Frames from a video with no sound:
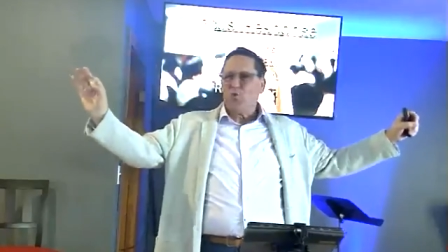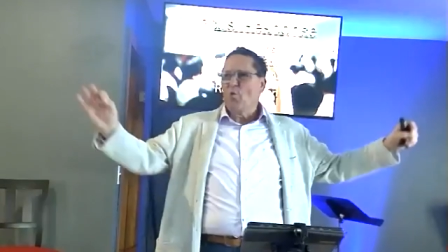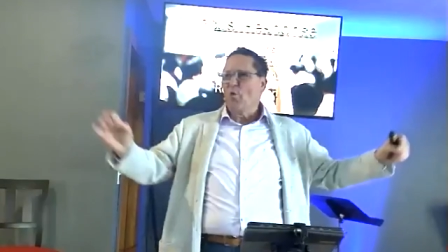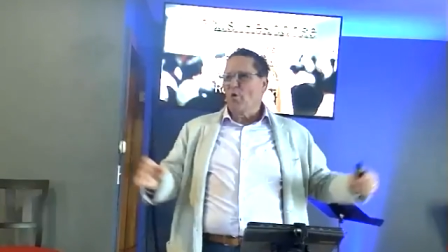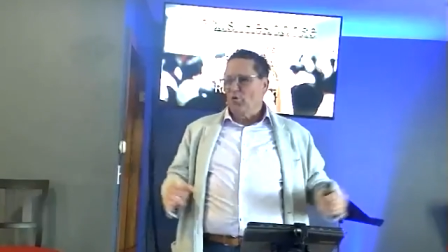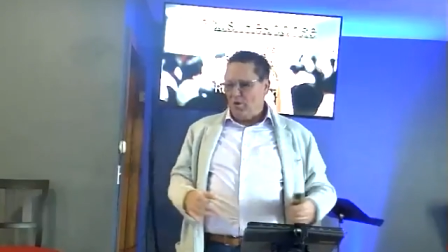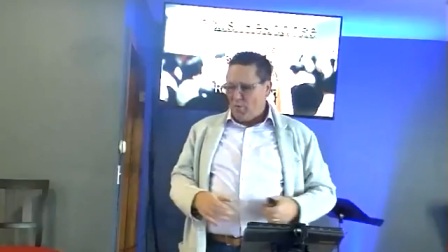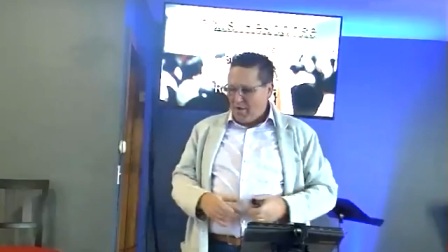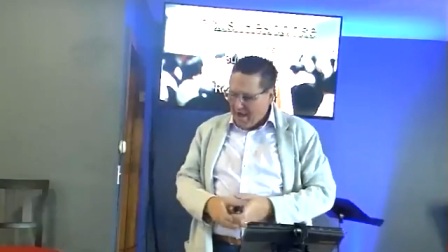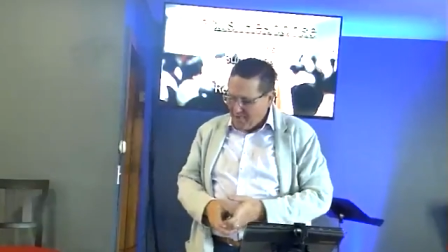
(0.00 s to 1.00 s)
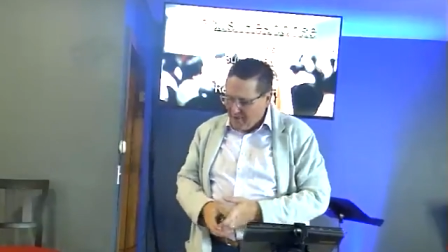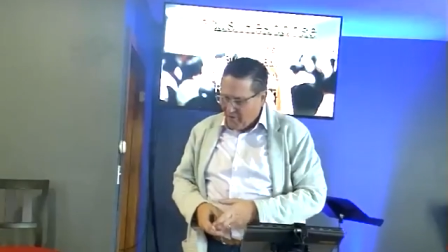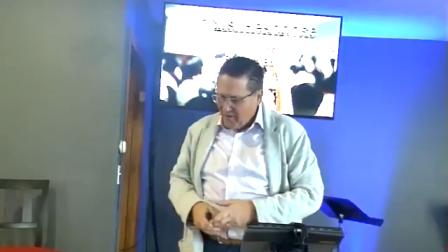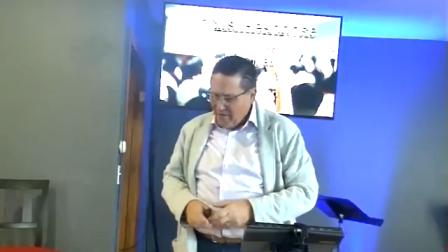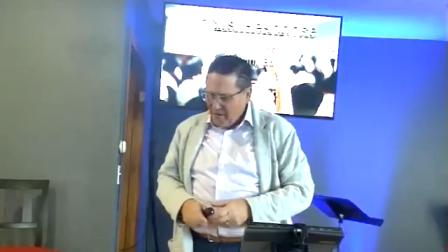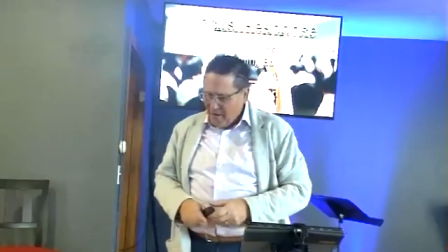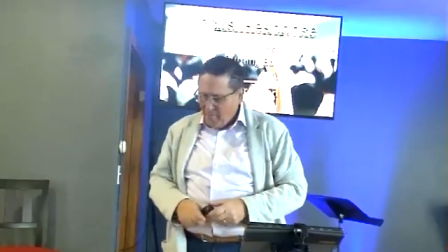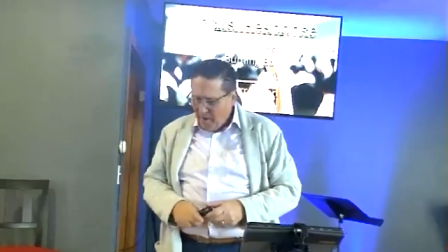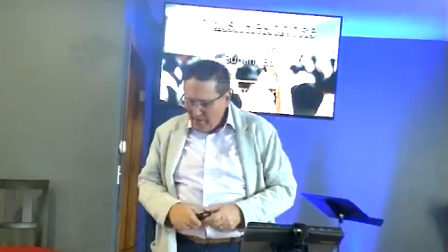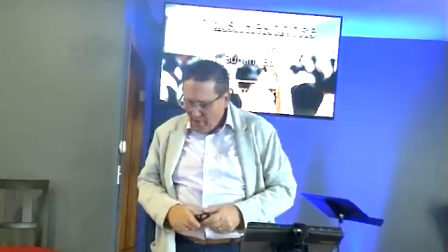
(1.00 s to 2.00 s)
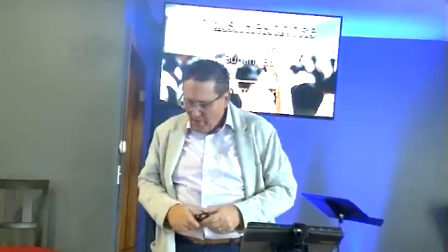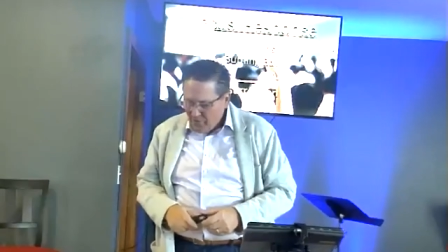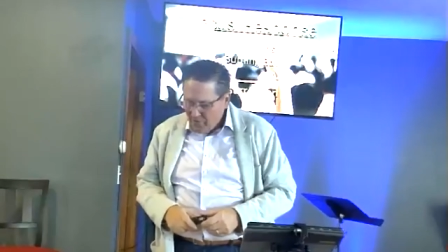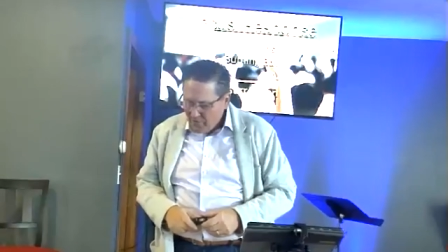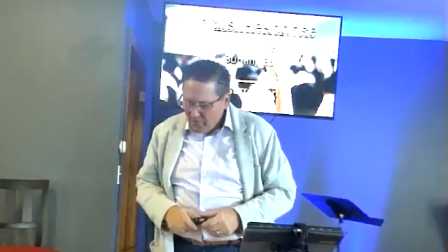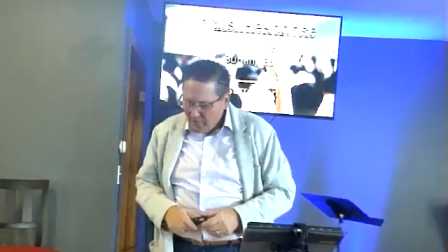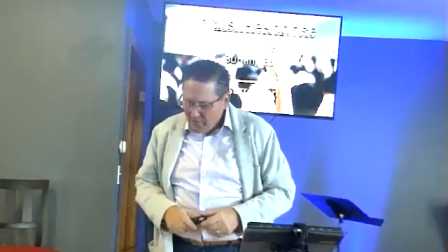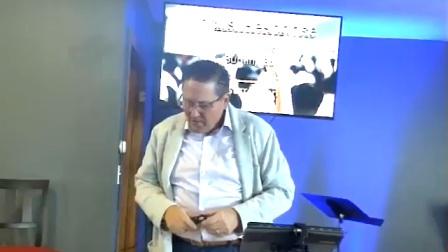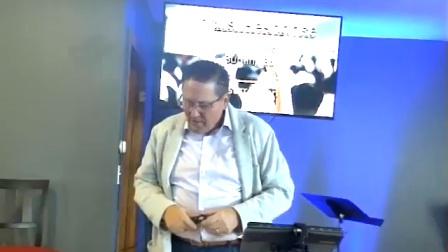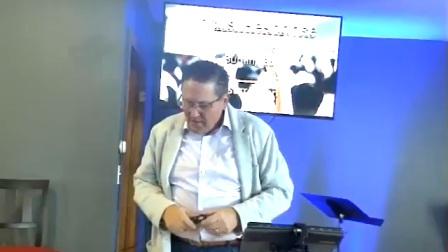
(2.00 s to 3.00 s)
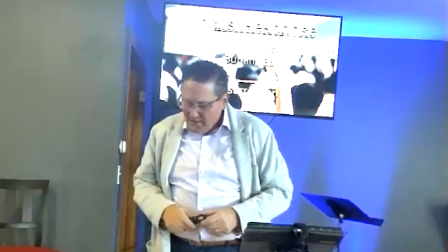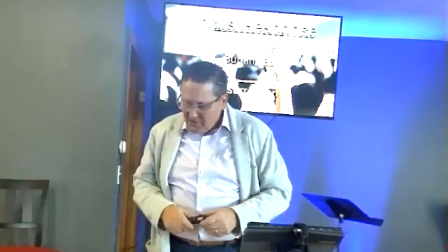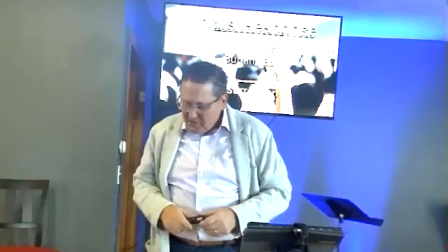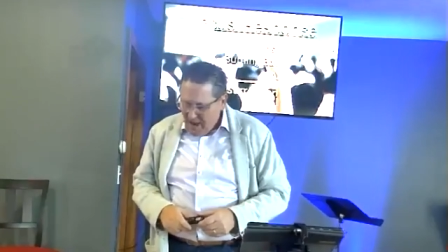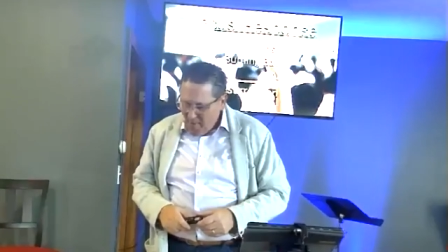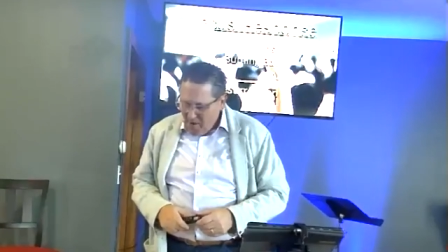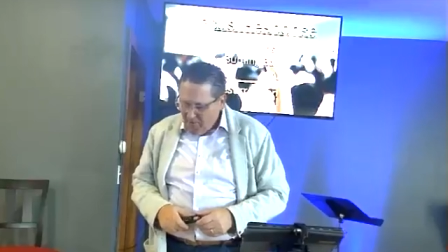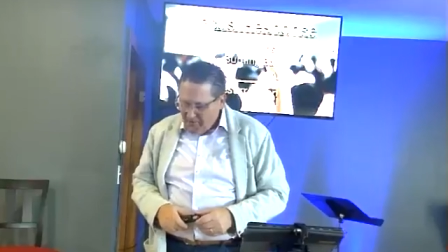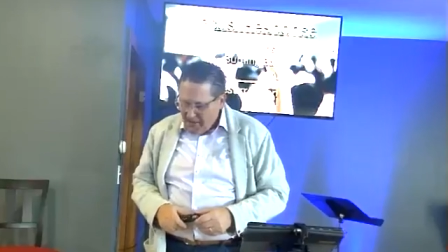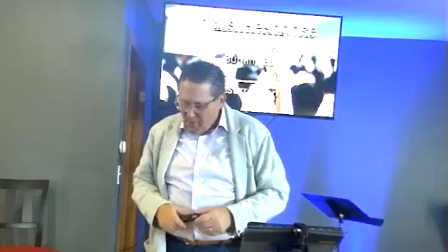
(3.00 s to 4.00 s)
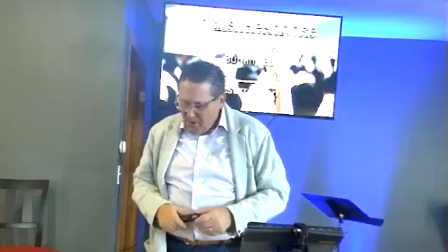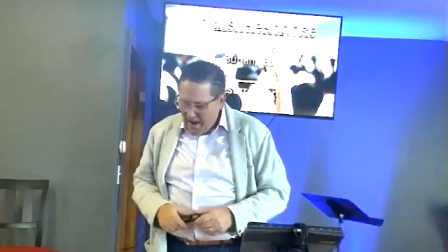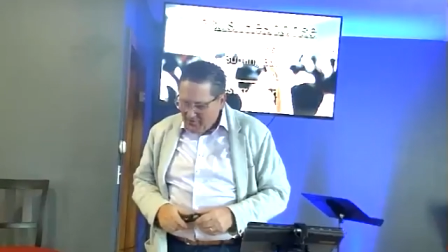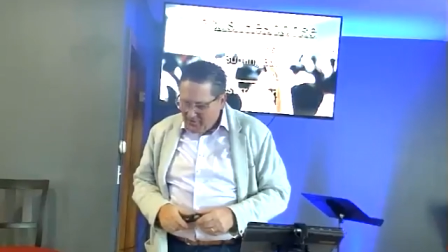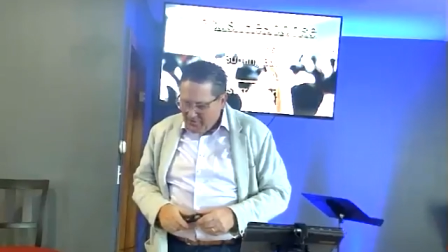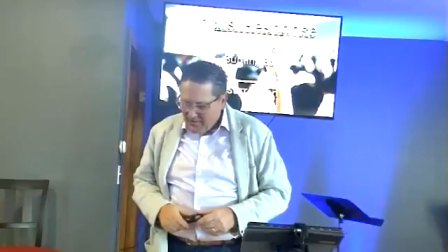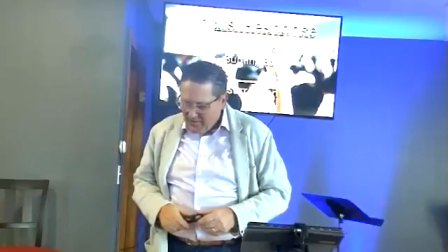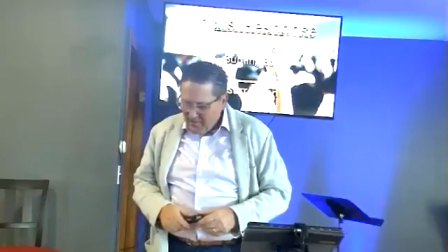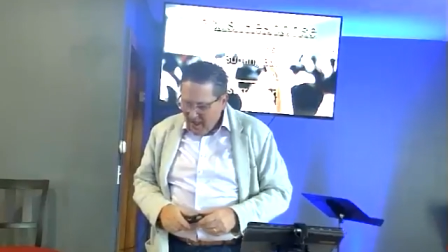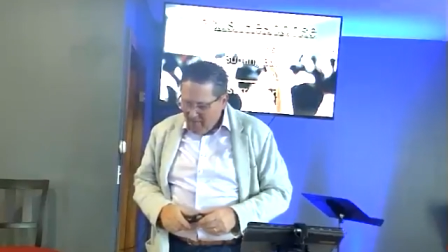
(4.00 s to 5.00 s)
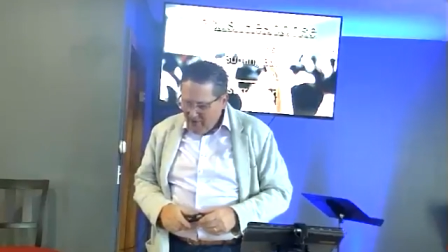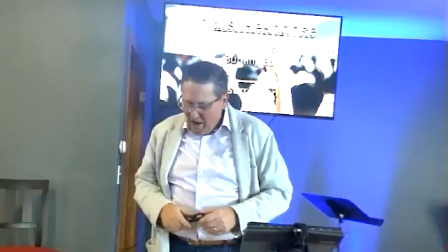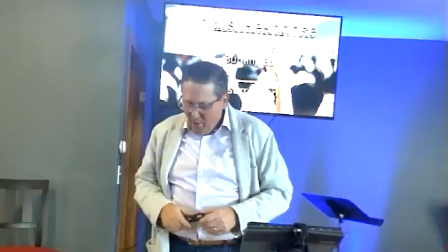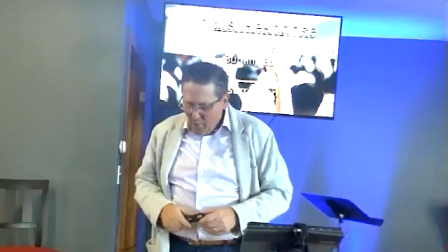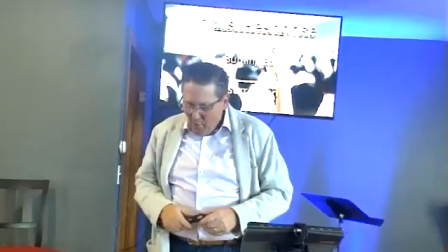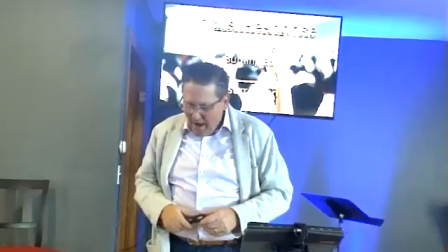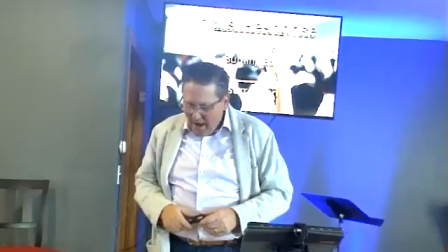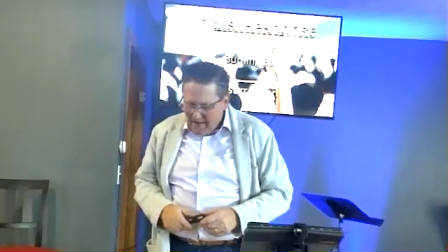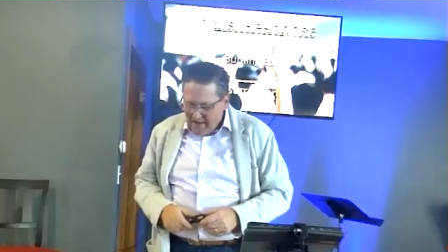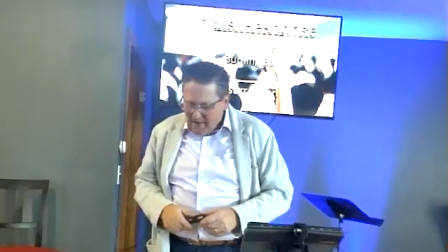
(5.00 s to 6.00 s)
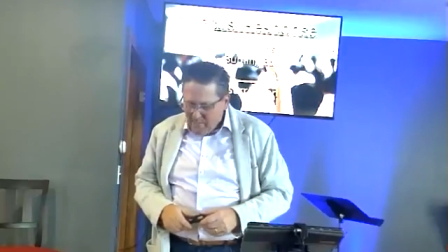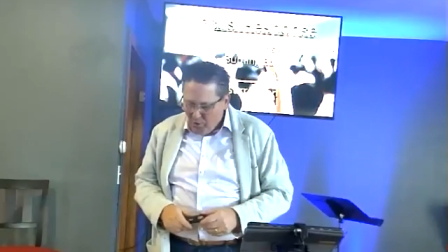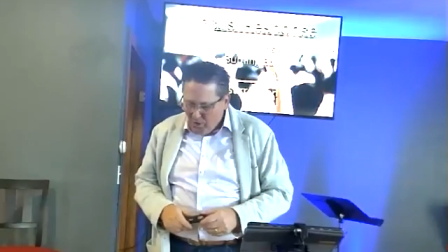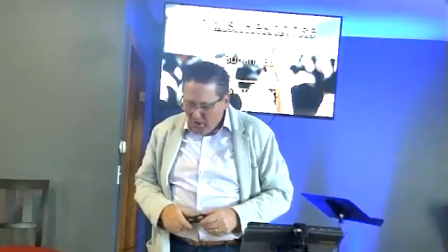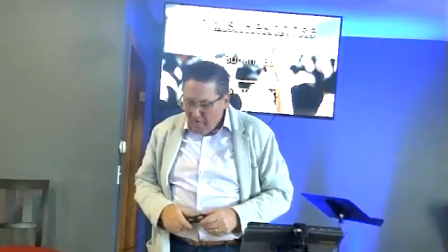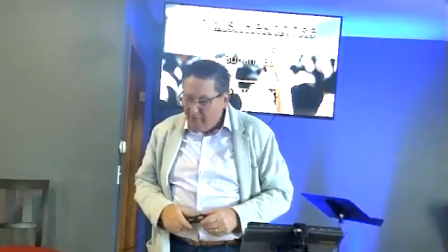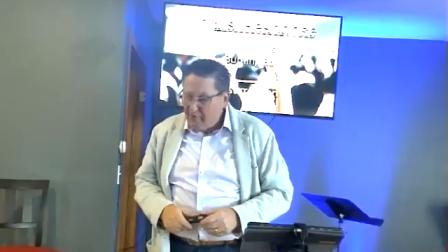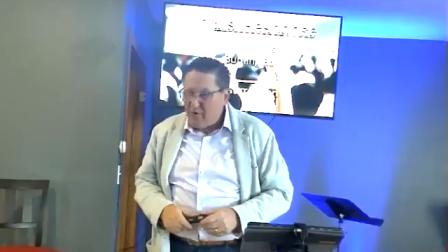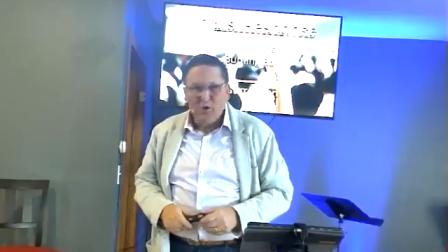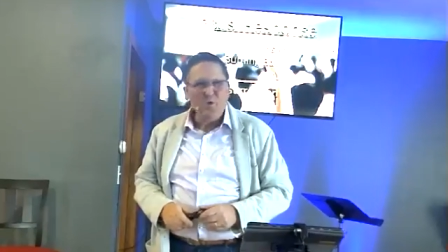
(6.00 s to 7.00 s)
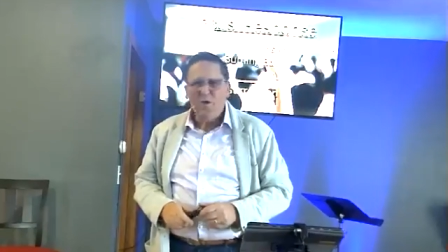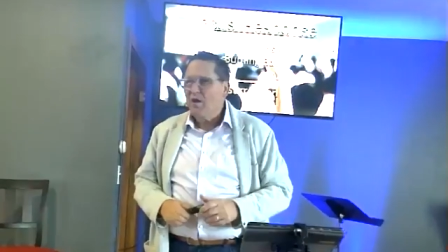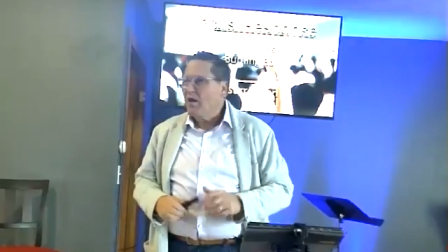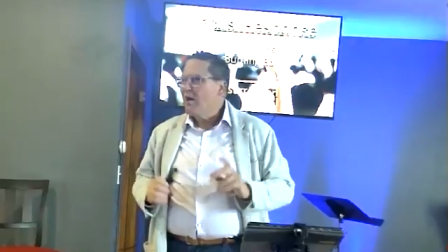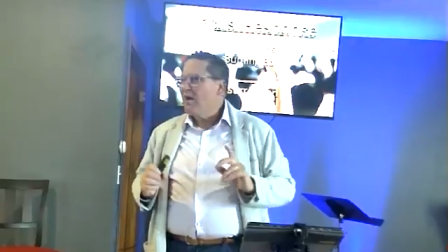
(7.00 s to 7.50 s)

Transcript: of the world that we have here upon the earth. He says, Now about the dead rising. Have you not read in the book of who?